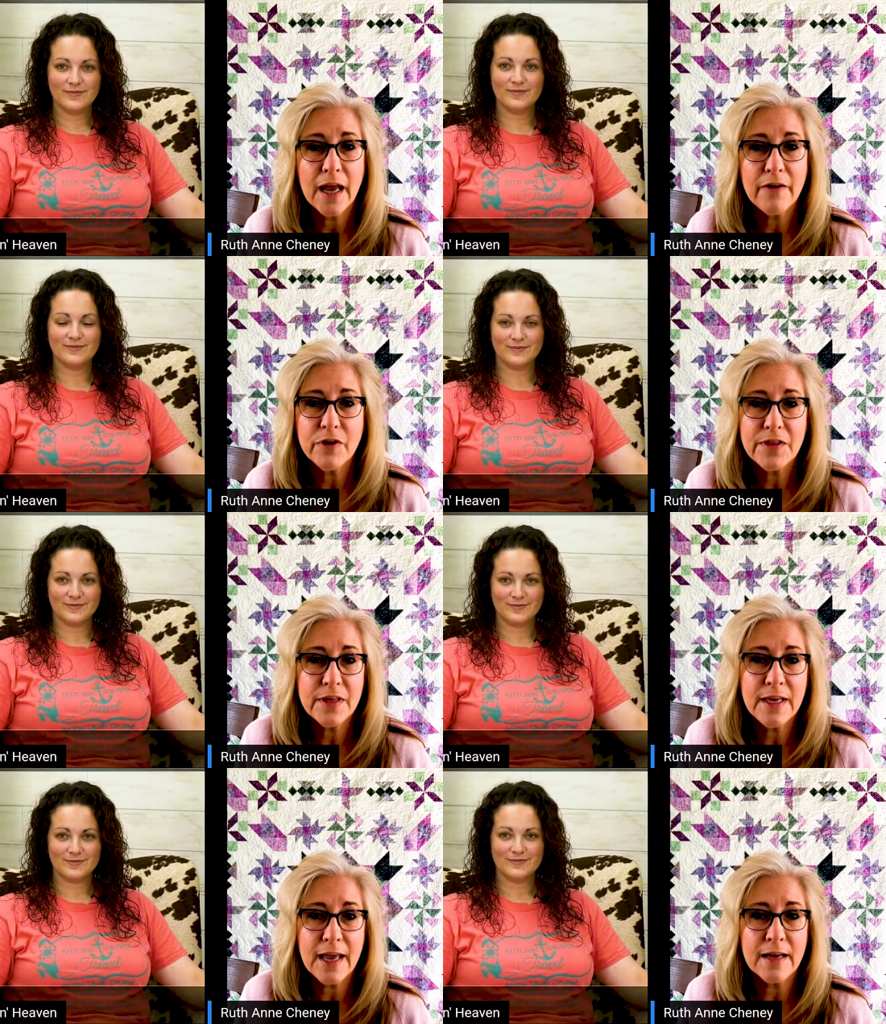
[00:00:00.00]

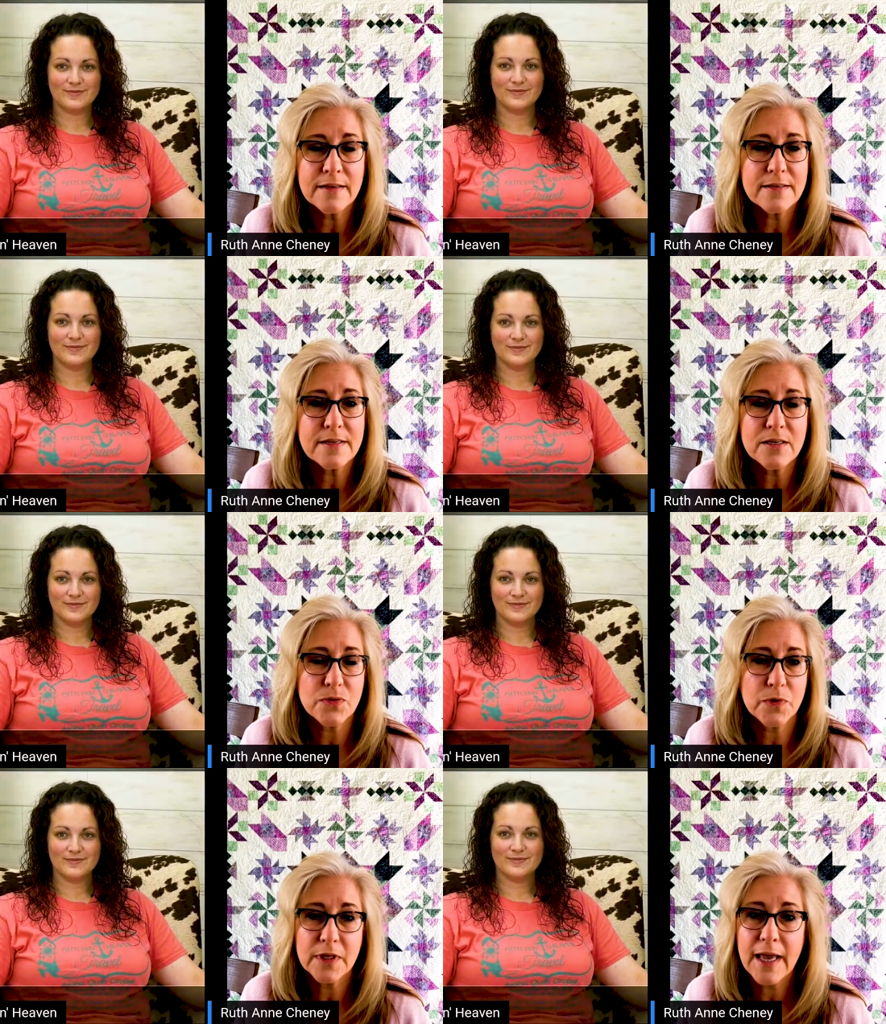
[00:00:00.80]
Speaker 1: Everything else is
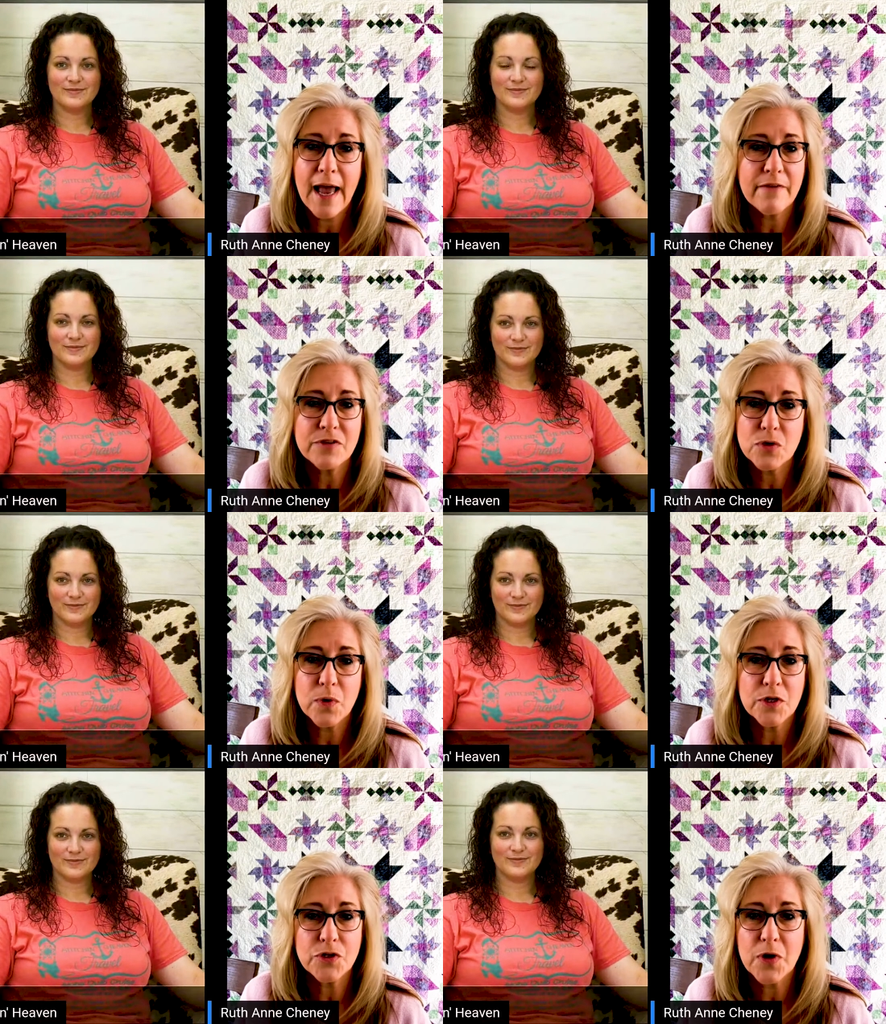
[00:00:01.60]
really half
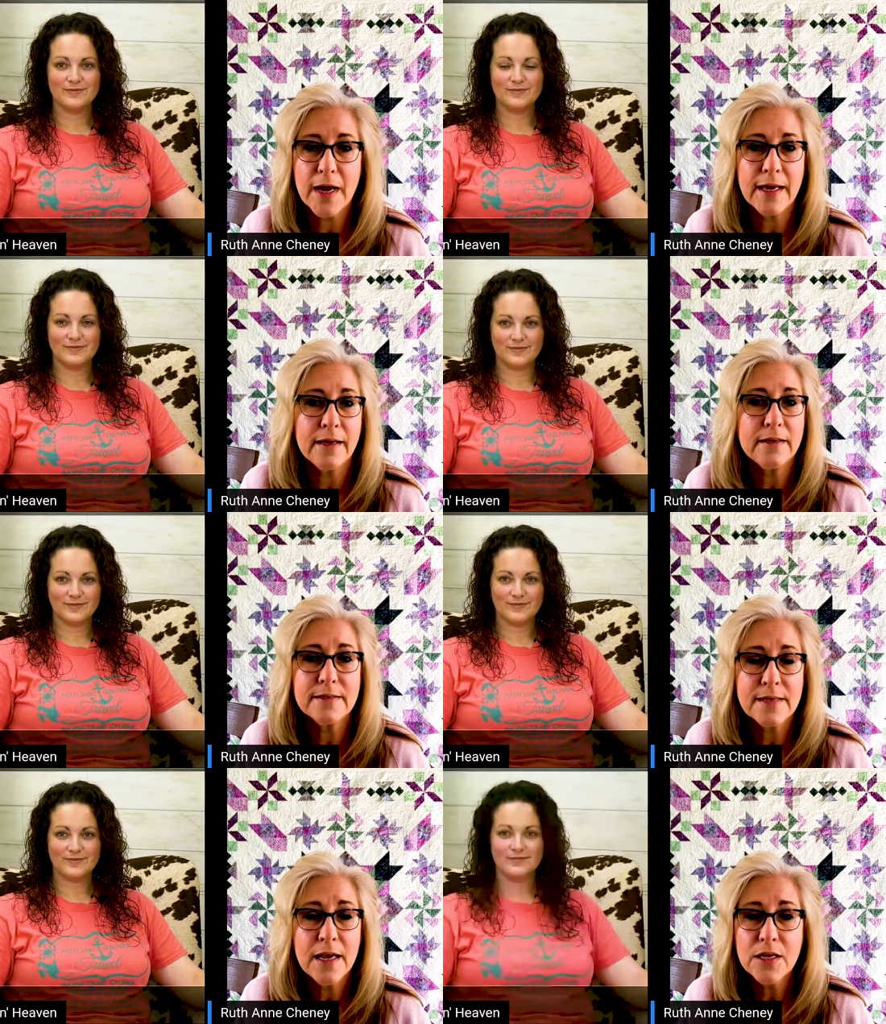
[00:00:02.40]
square
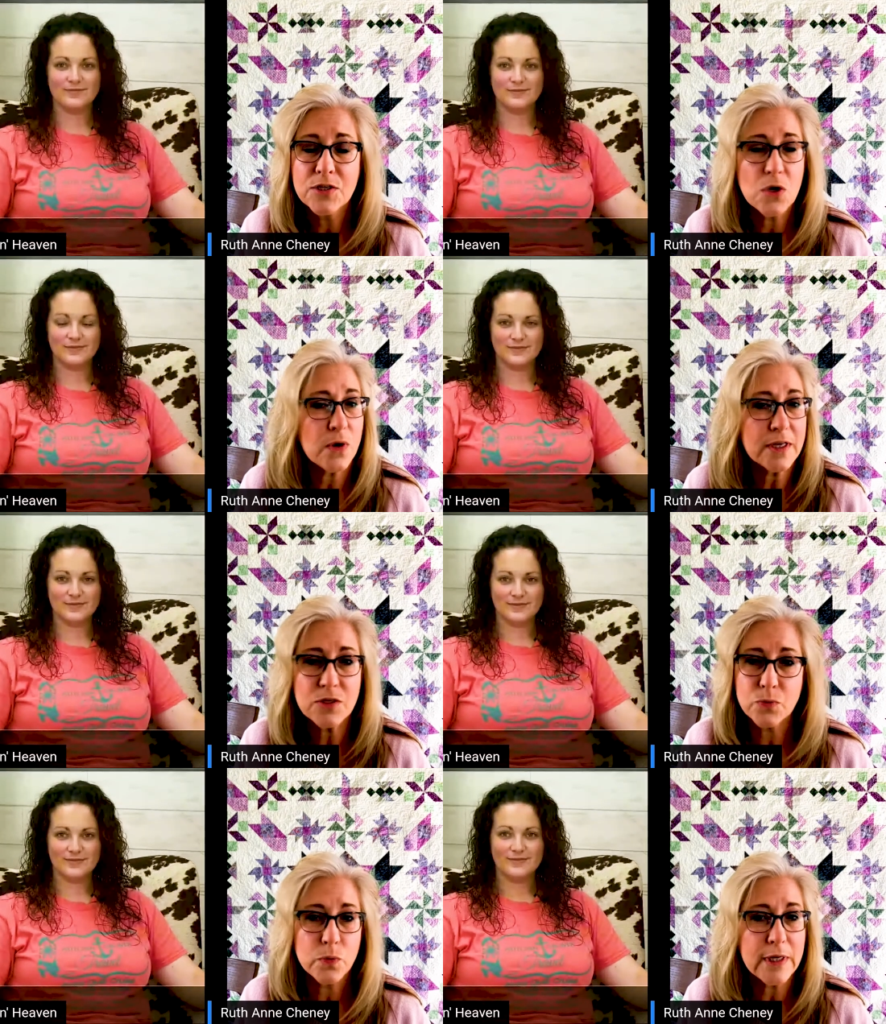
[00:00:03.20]
triangles. So
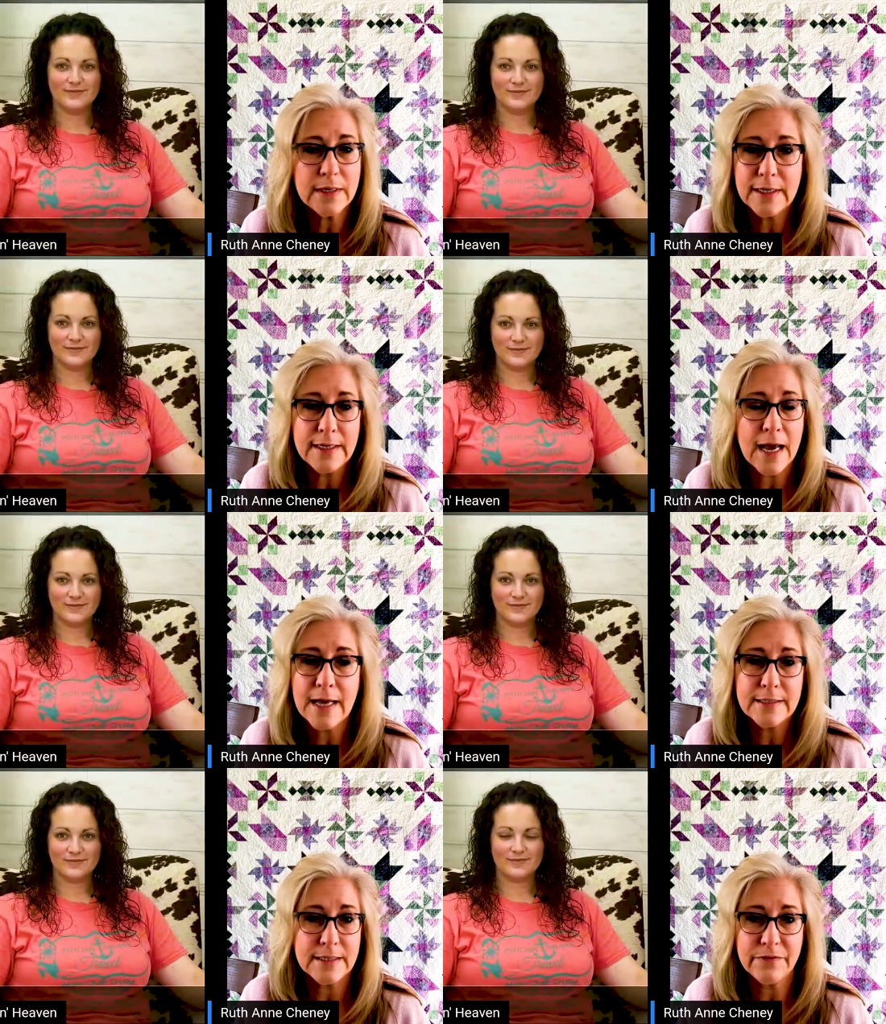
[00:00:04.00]
it's really
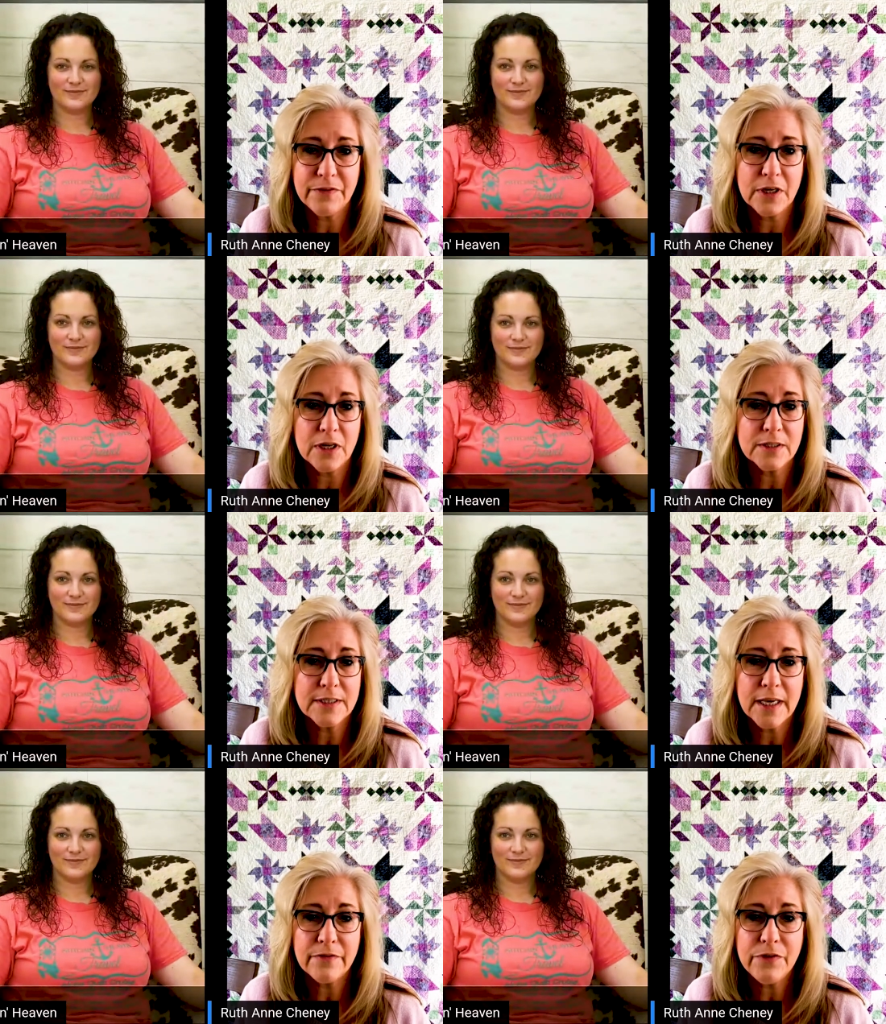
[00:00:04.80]
not difficult.
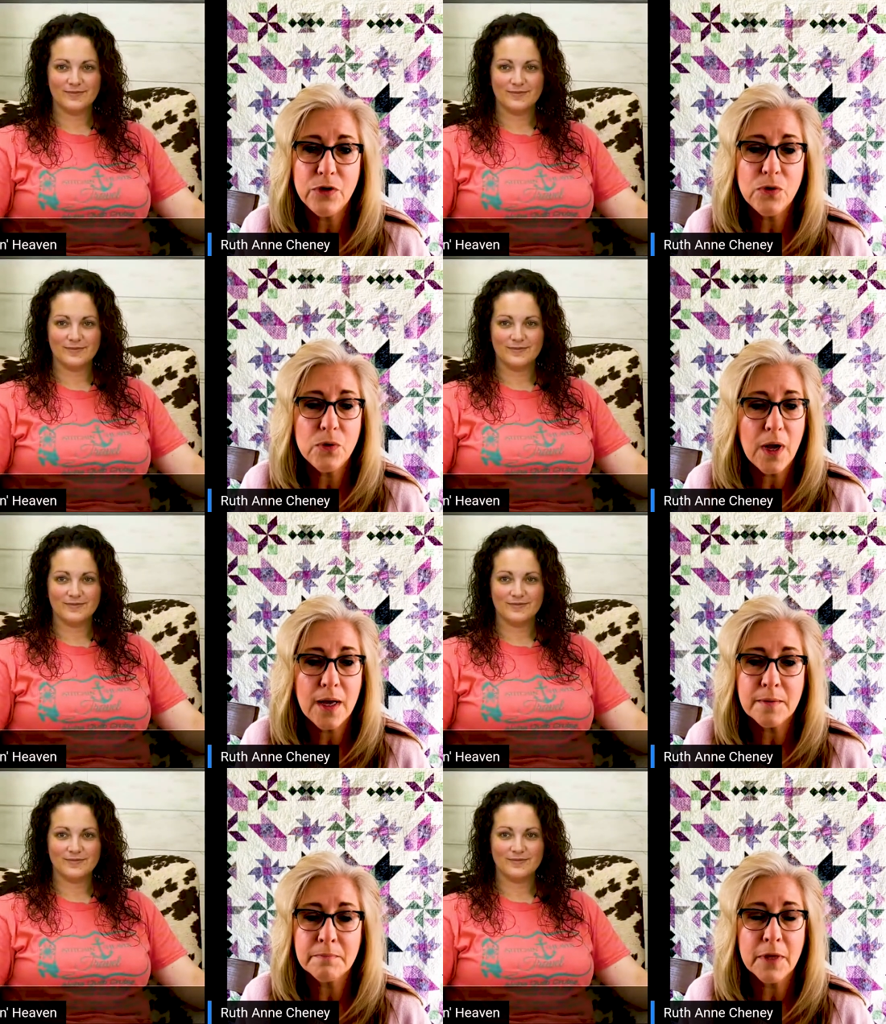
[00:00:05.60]
If you
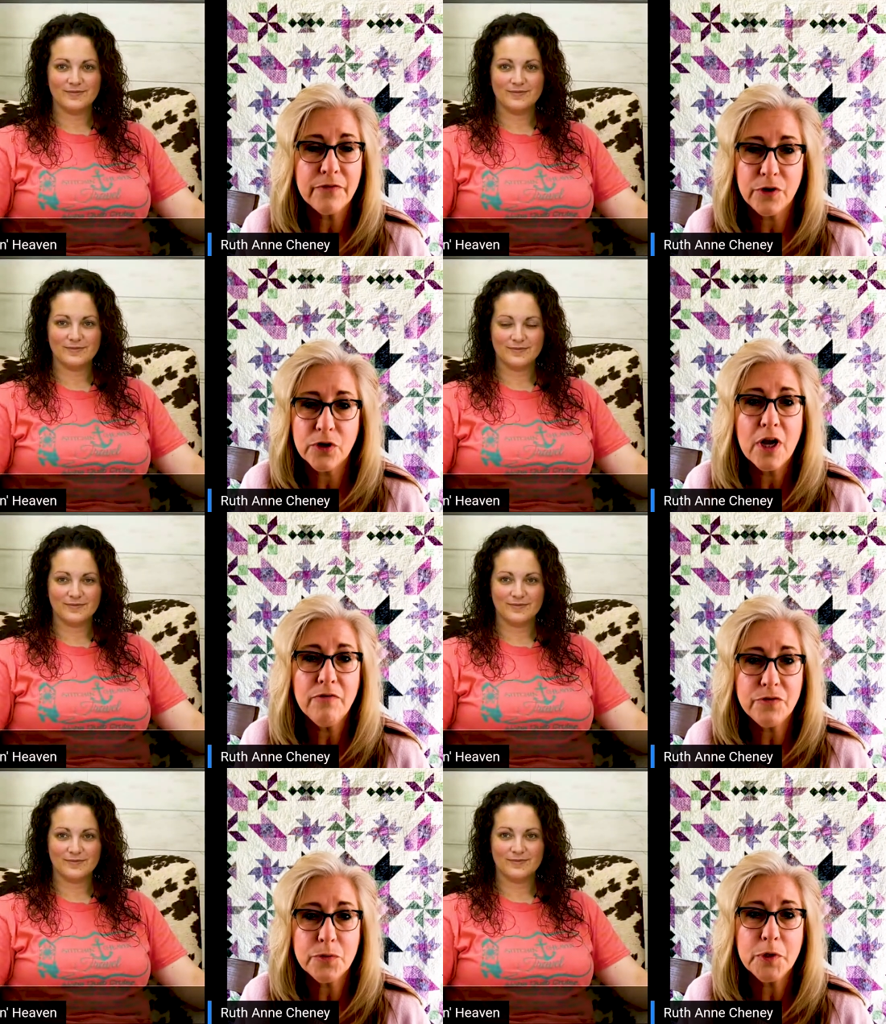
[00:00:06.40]
um, if you're
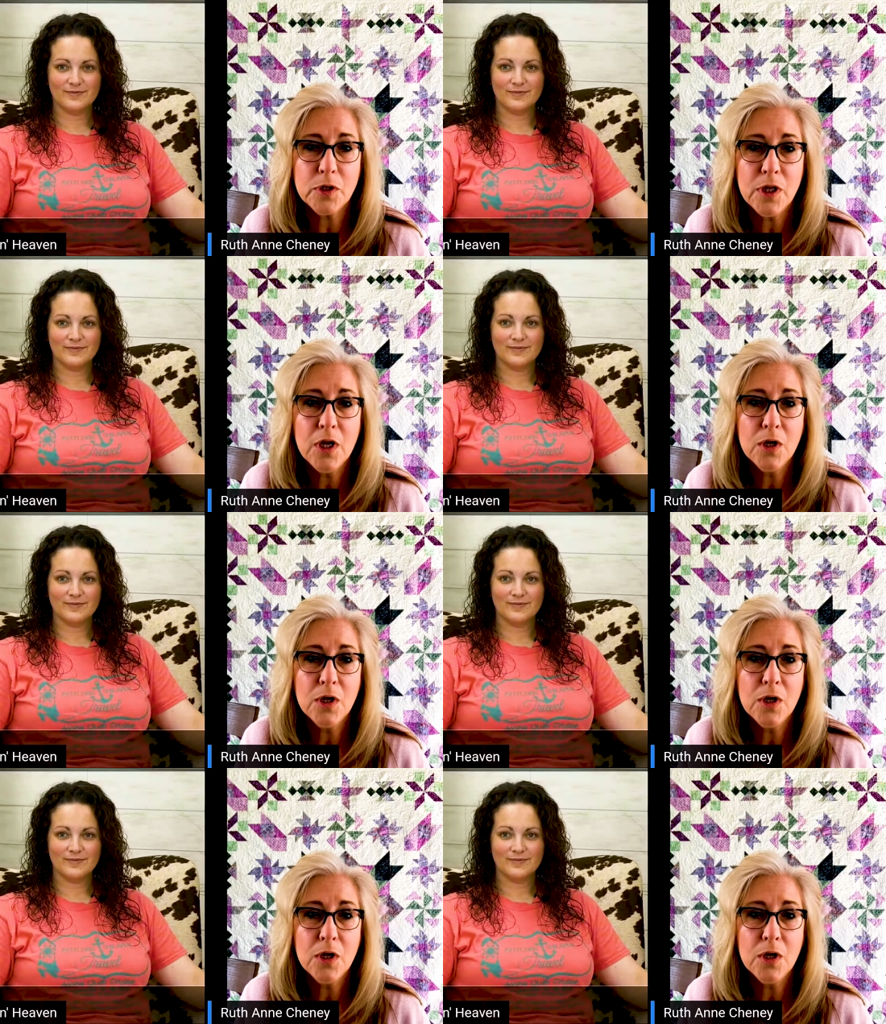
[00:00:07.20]
comfortable